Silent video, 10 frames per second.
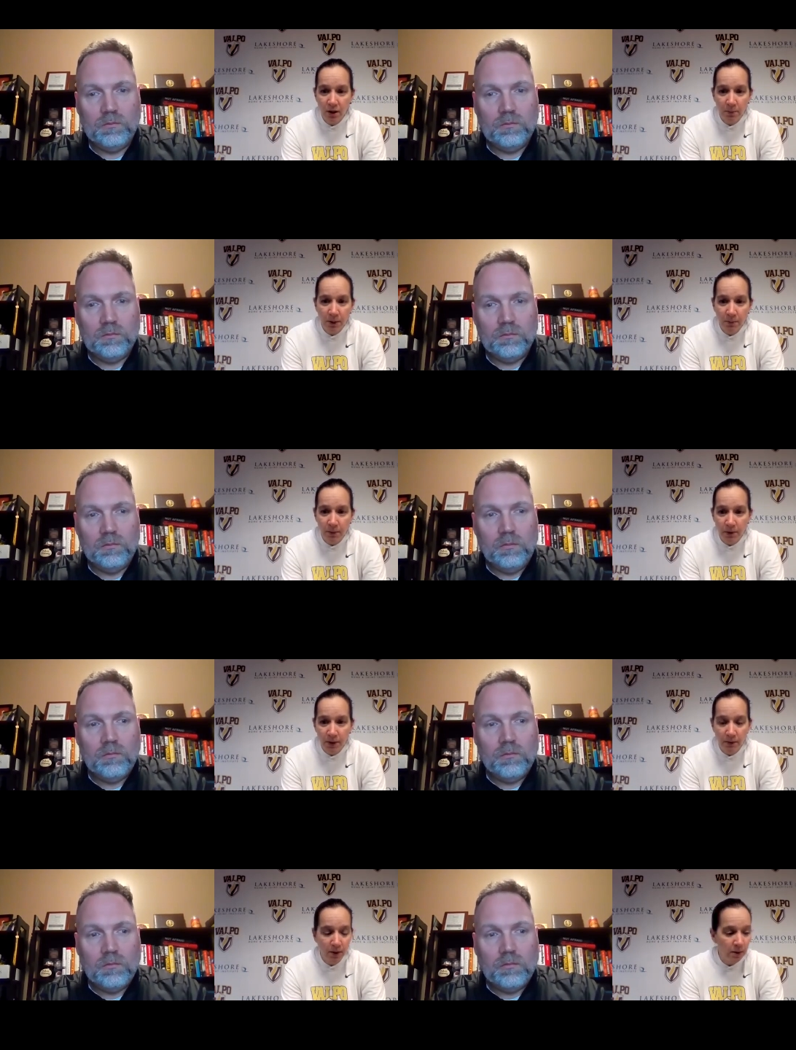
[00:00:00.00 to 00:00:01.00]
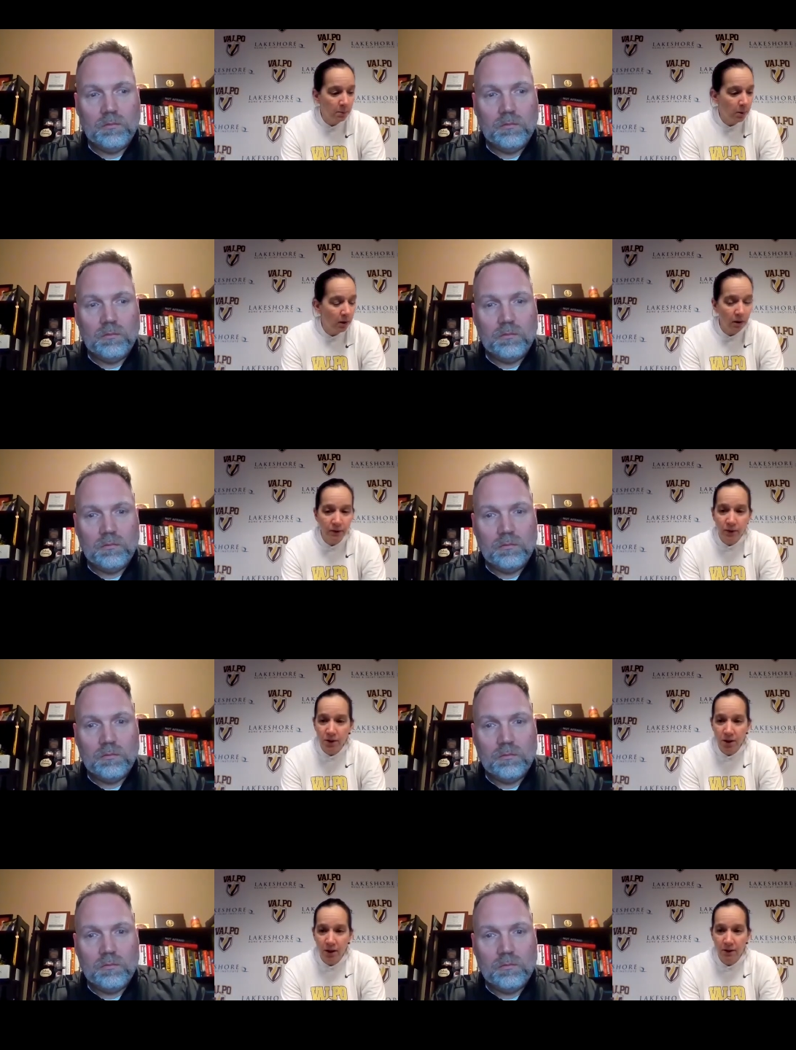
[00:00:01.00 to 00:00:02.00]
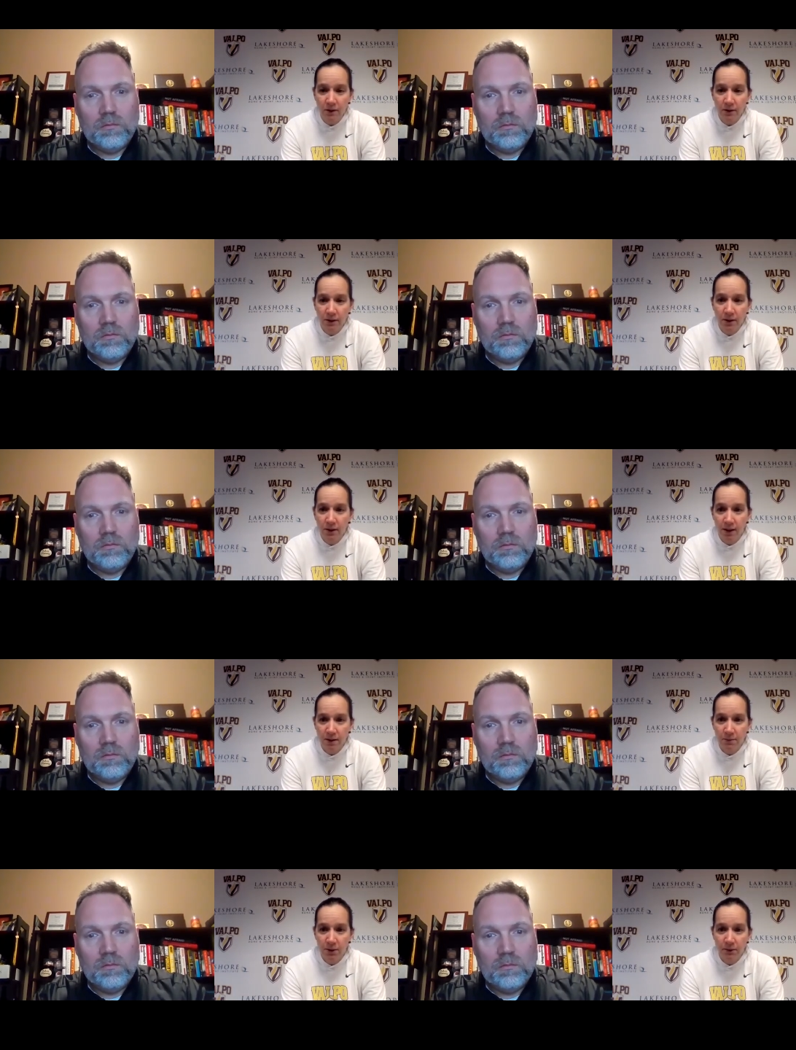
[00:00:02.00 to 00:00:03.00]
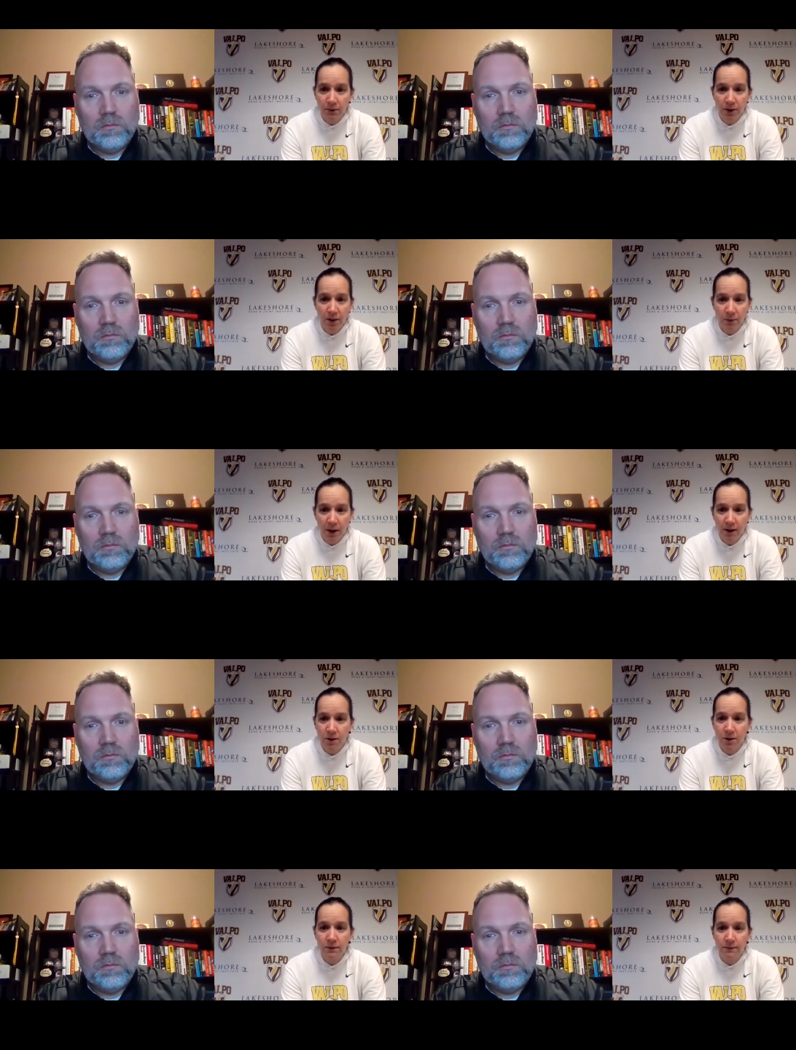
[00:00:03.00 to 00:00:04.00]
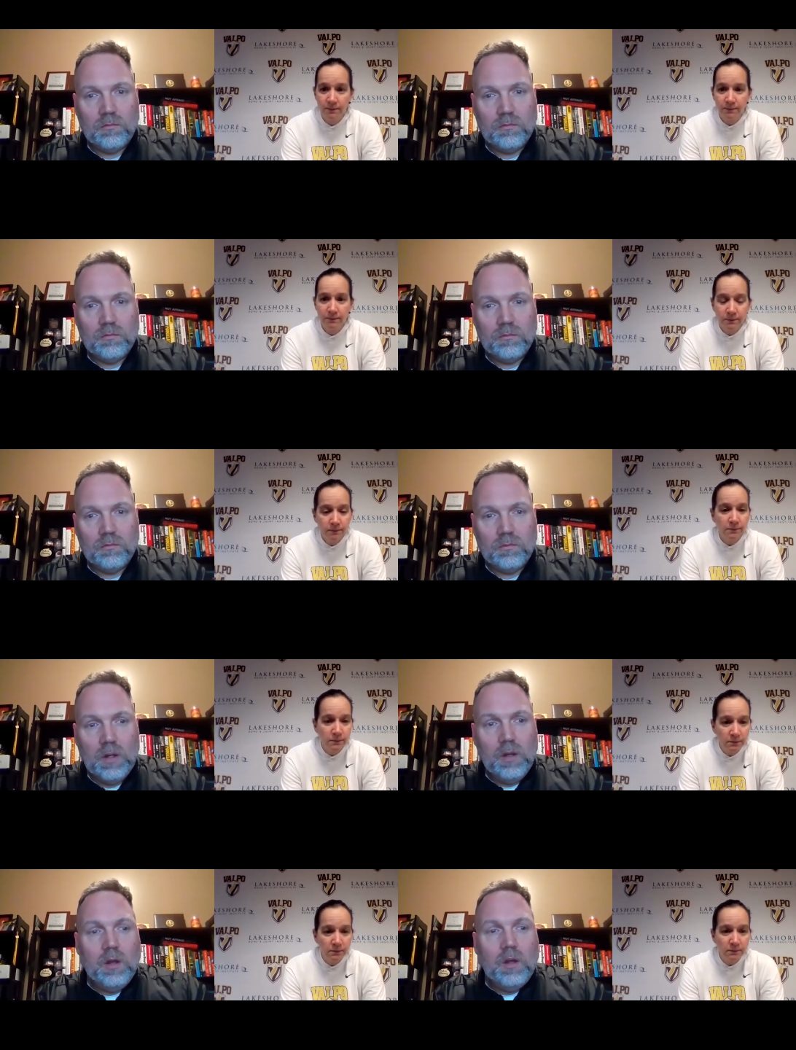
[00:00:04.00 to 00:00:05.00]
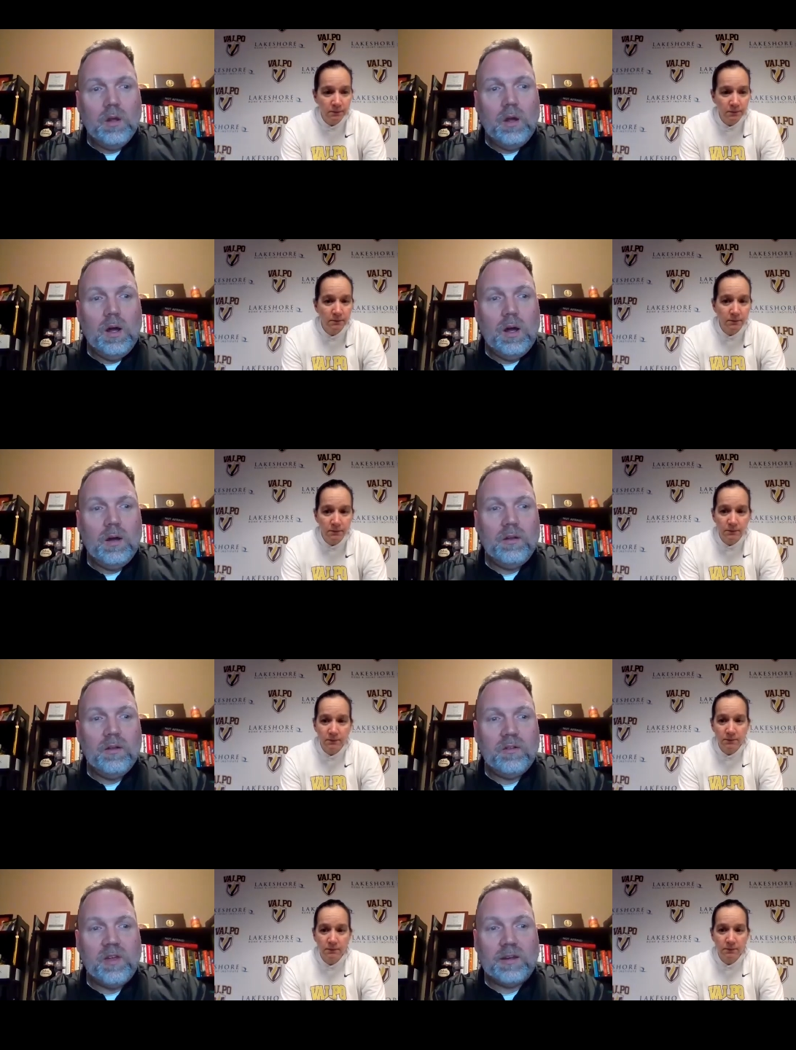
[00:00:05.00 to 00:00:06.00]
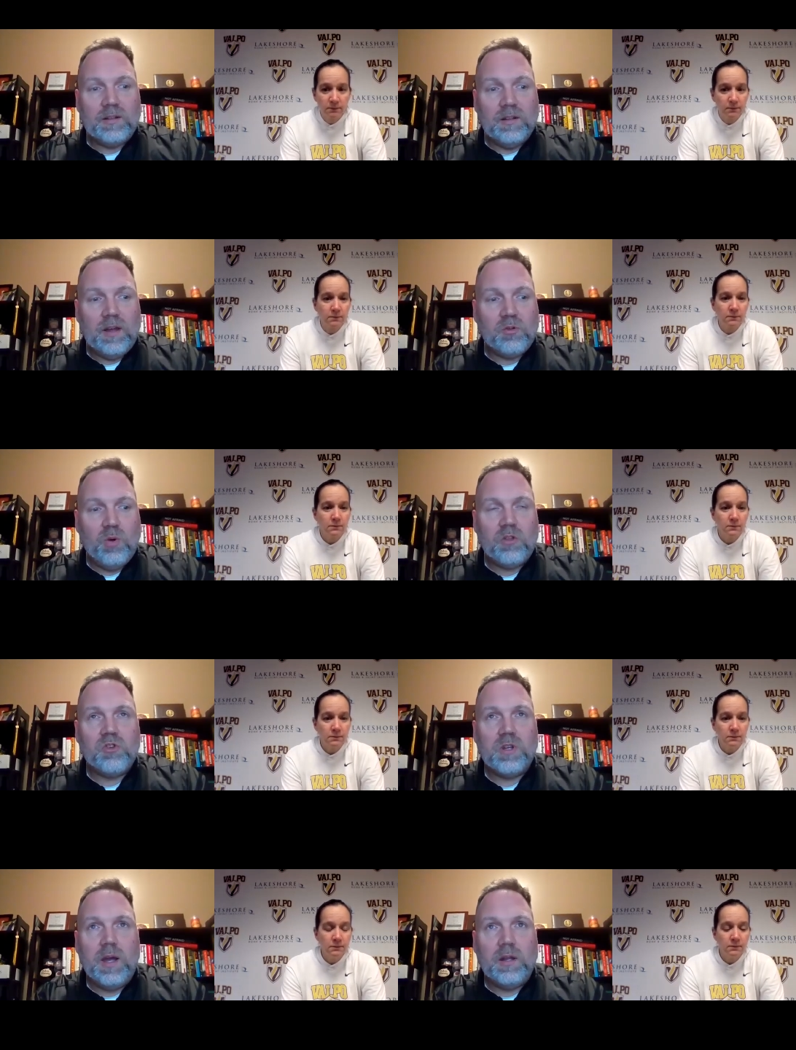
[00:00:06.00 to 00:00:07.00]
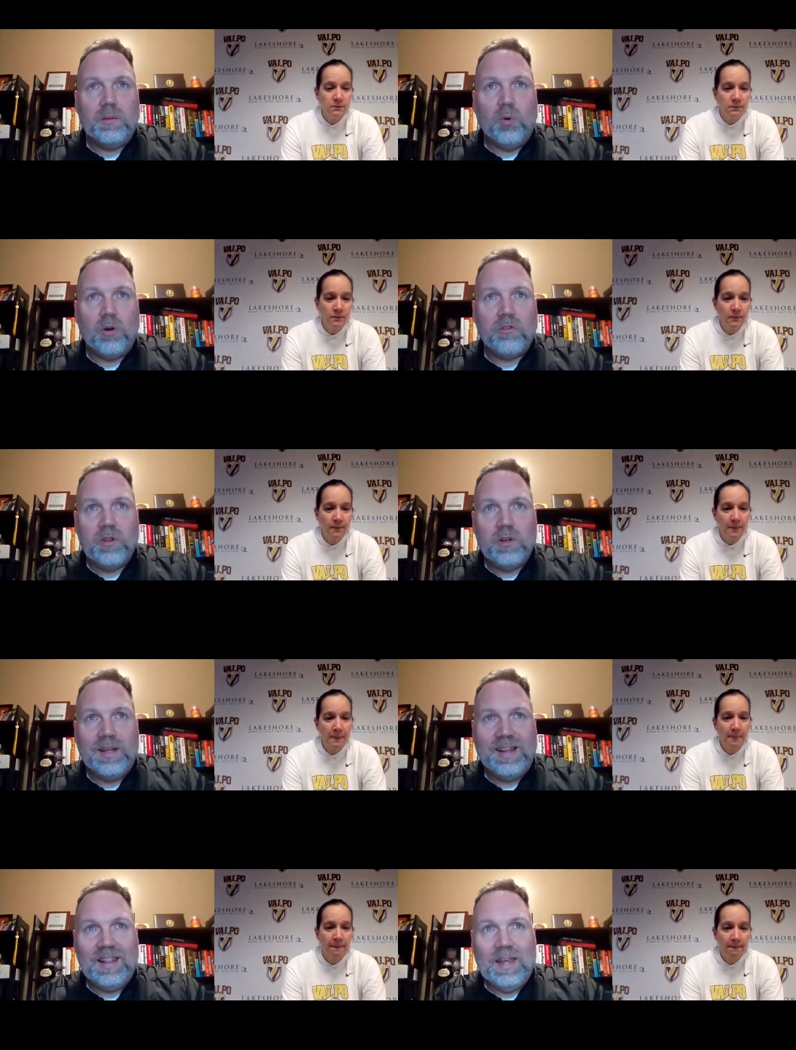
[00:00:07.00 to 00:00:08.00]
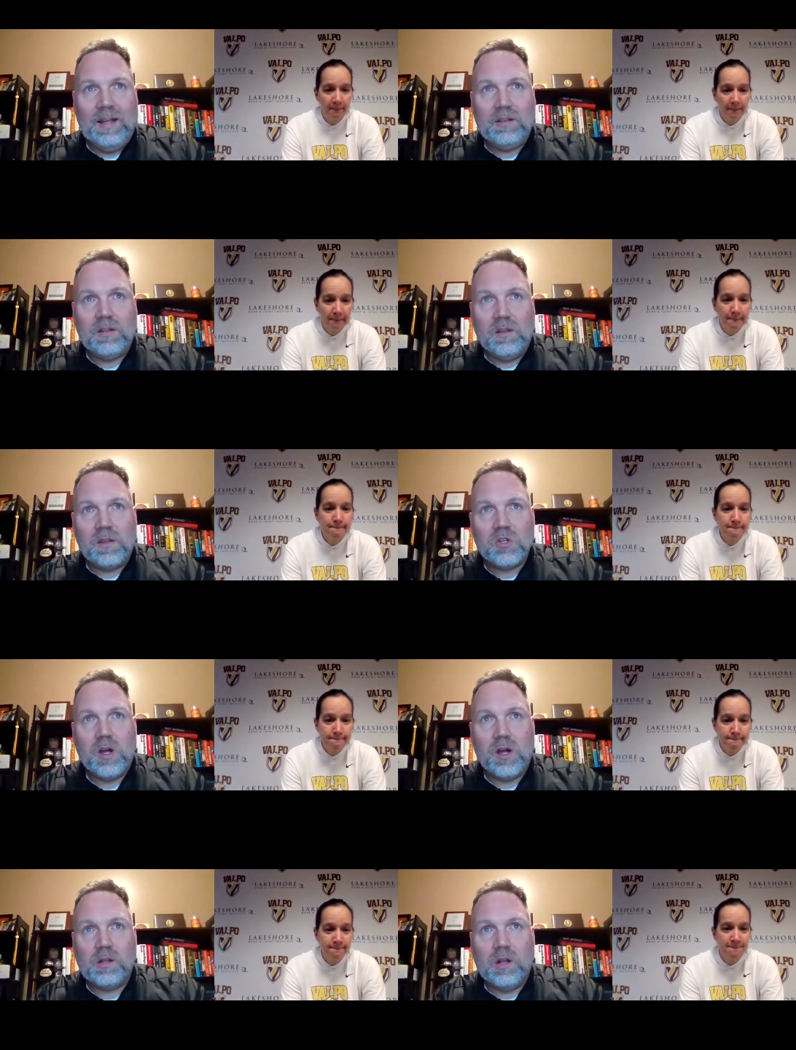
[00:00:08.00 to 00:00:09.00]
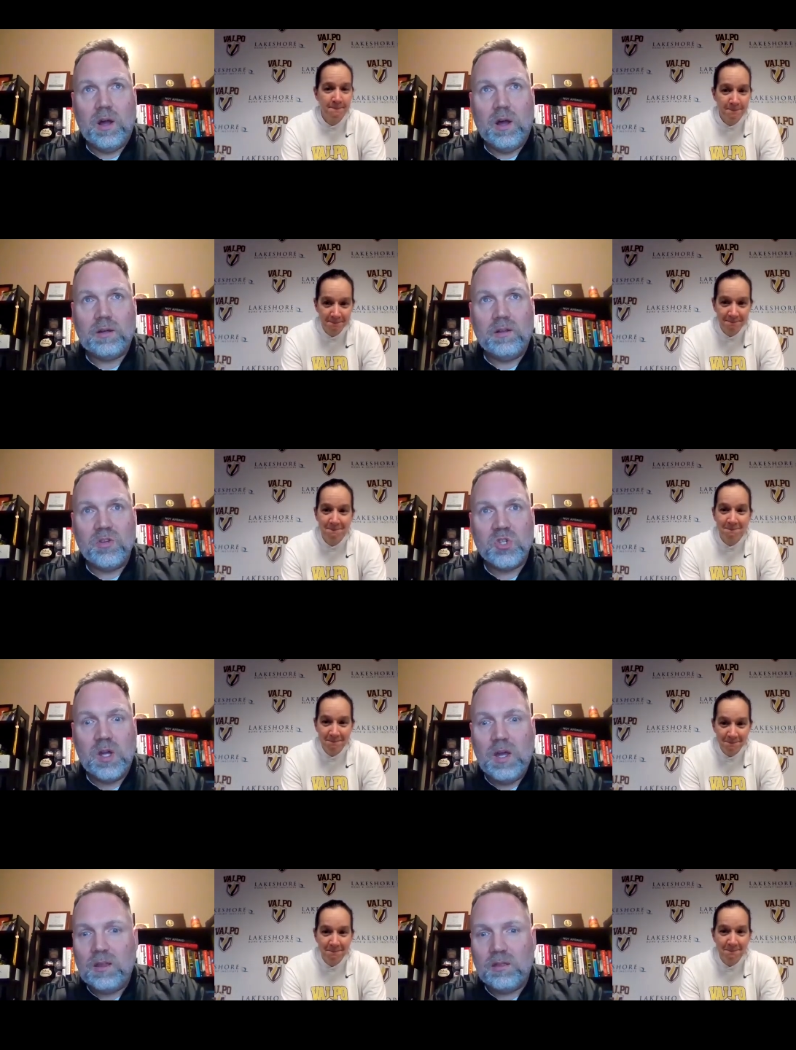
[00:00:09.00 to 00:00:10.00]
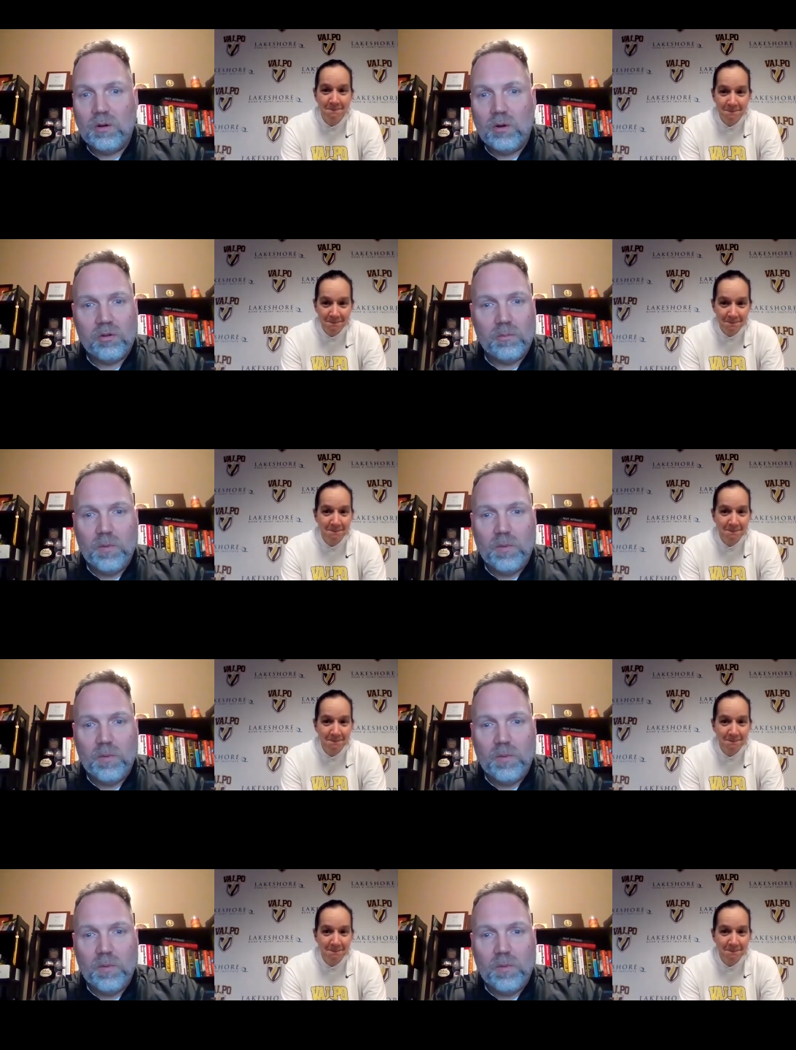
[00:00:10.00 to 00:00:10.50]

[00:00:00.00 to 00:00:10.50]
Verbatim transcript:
Speaker 1: young people, and they really play hard for each other. And, and that's a beautiful thing to watch.
Speaker 2: Uh, second to last question, Caitlin Morrison, late in the shot clock. Shea throws a,